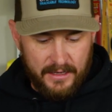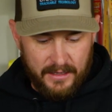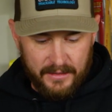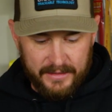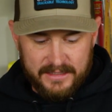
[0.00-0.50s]

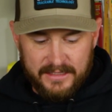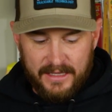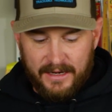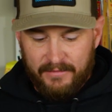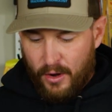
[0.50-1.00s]
Let's
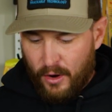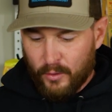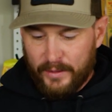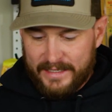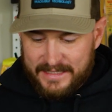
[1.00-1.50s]
say that I've
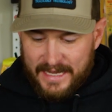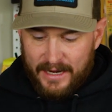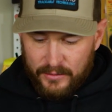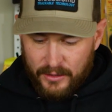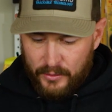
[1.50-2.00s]
already
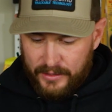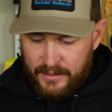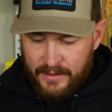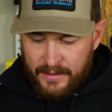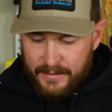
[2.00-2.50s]
downloaded